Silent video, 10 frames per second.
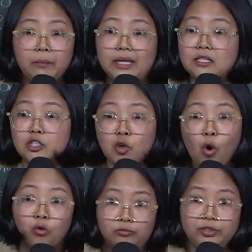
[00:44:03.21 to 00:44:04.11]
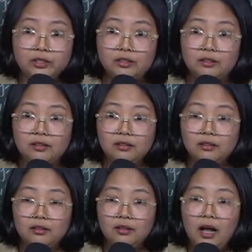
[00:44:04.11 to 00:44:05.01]
is solved,
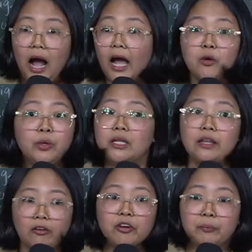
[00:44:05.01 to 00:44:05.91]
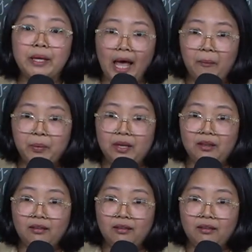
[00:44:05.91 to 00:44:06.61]
I will never be happy.